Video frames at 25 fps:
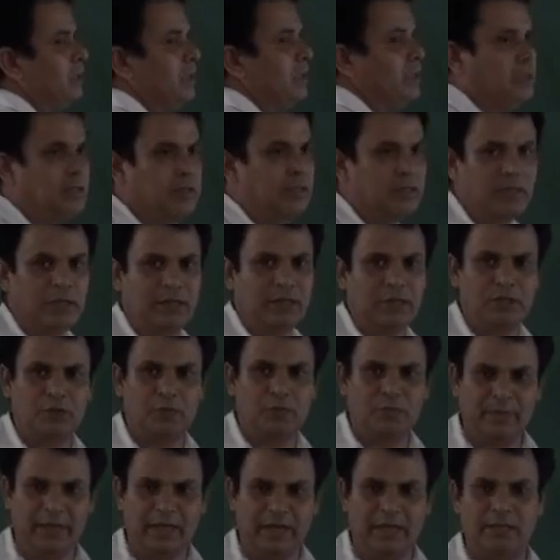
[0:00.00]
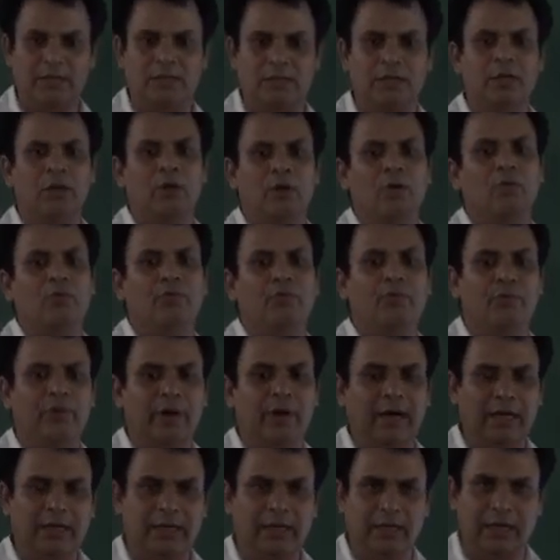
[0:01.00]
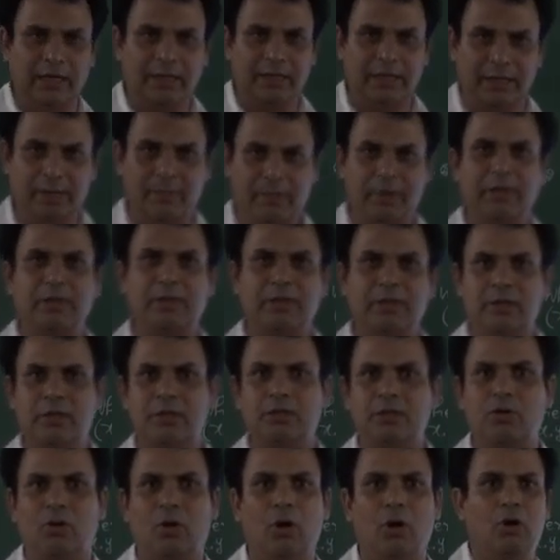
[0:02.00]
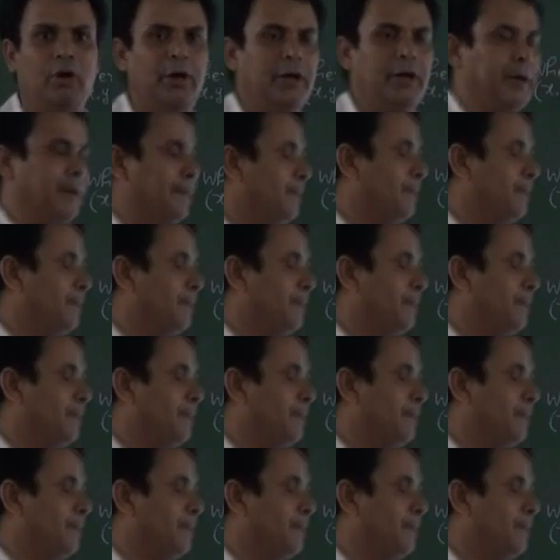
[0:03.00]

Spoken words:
the space where that event is occurring.